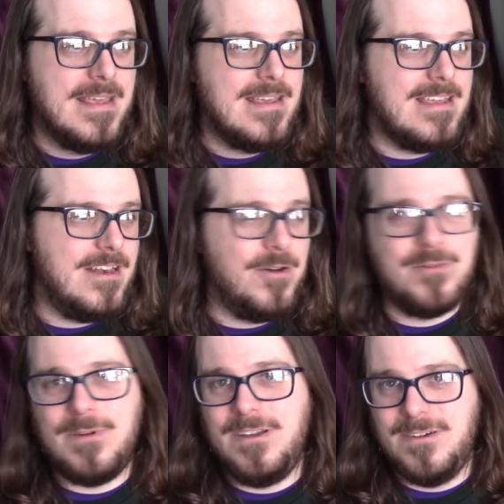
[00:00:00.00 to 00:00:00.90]
he
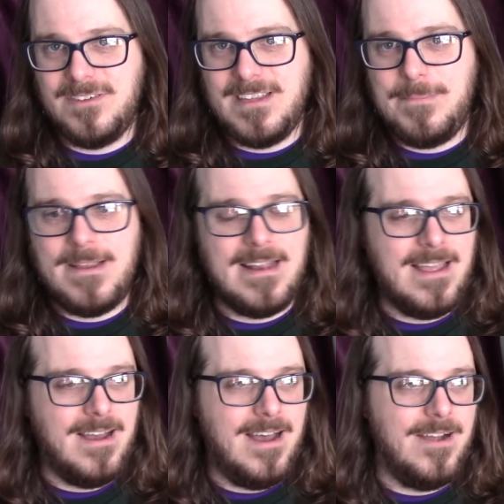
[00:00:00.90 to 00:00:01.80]
knows when you're sleeping,
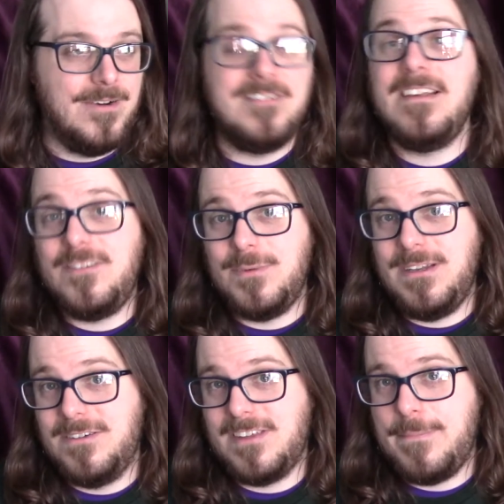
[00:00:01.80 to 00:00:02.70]
or he sees you when
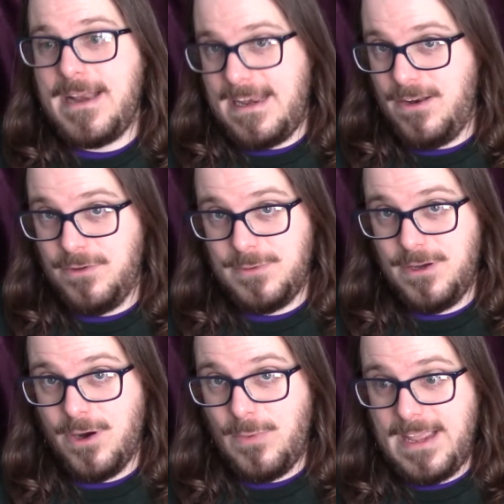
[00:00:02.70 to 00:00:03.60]
you're sleeping, and he knows when
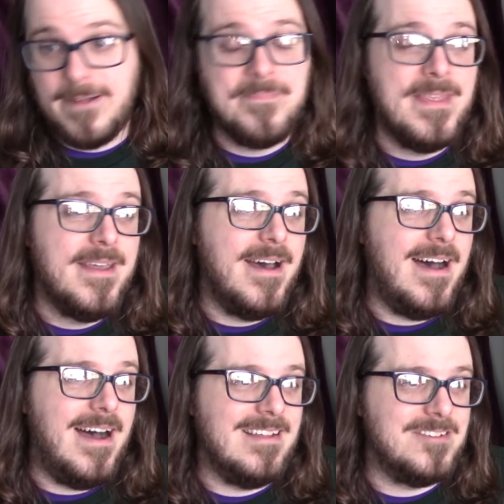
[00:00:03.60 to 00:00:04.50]
you're awake.
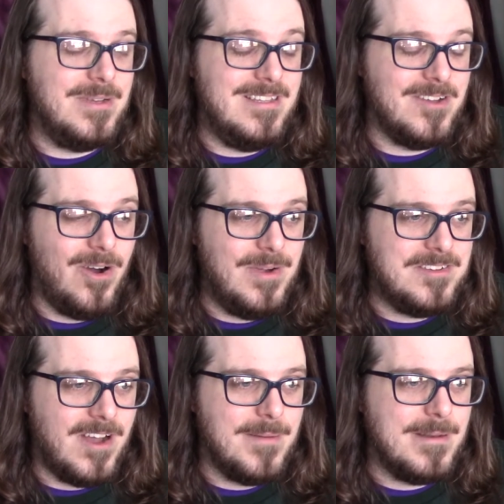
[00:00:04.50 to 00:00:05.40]
So he's
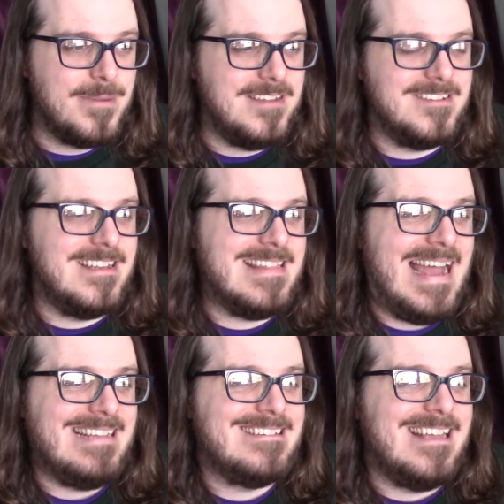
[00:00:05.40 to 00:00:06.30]
always omnipresent in
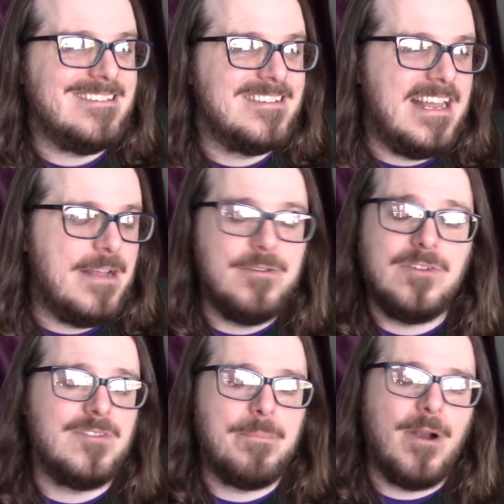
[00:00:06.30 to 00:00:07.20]
that sense, and it was
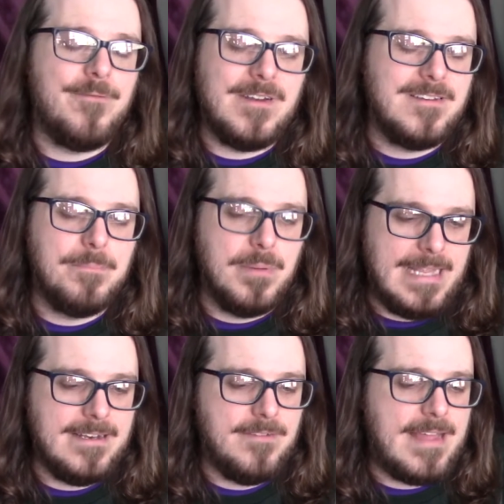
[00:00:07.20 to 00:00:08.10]
just a perfect
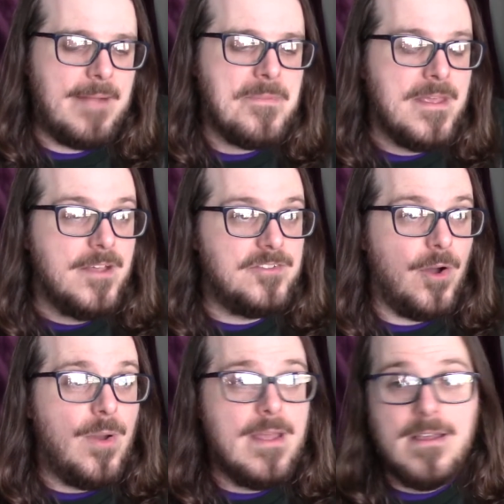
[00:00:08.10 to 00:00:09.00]
blending of that. So